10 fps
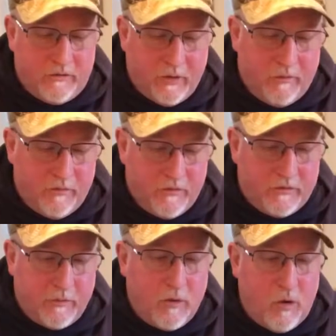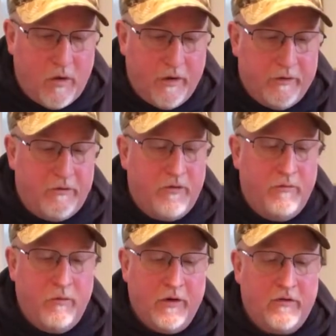some some cordage
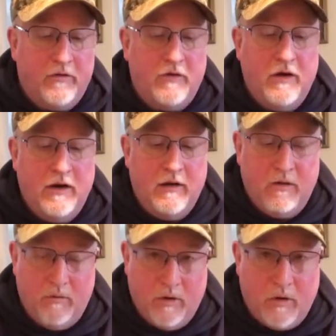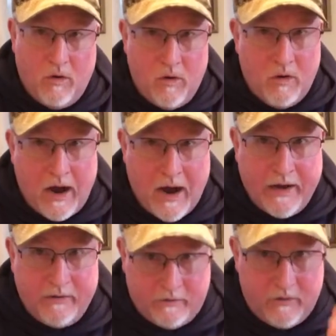which will go
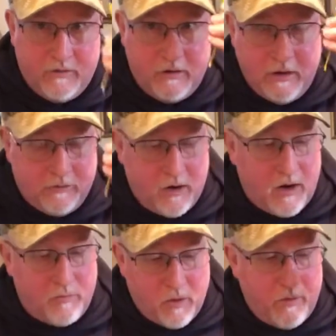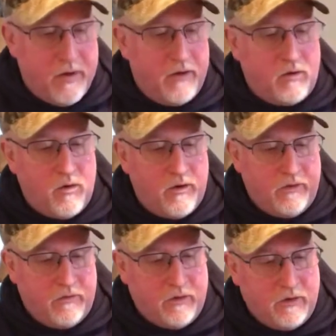on and talk more about
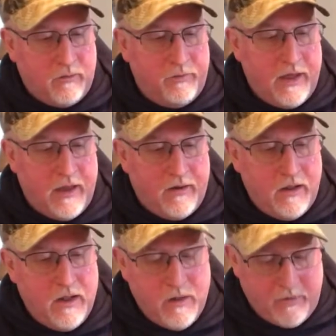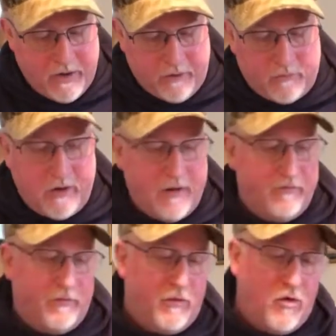cordage in a little bit. But I also have
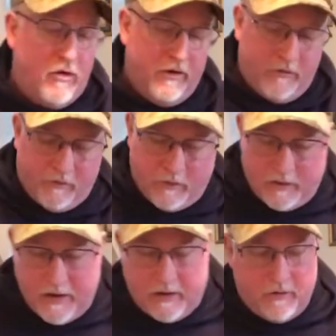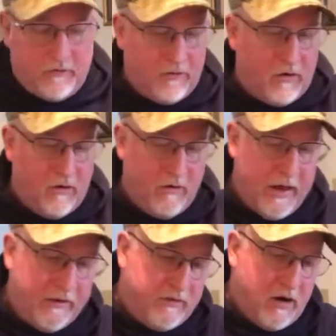some cordage so that I can secure
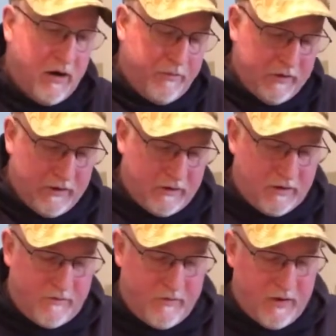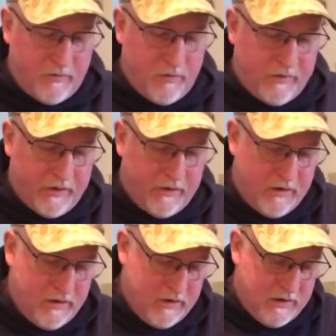that tarp and get covered up with it
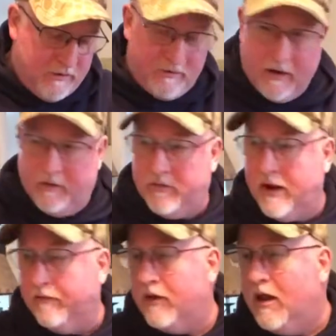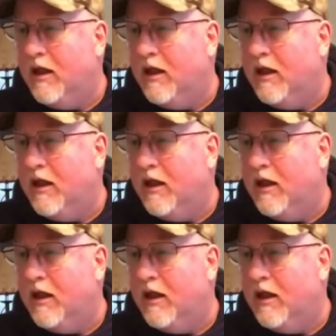and stay safe.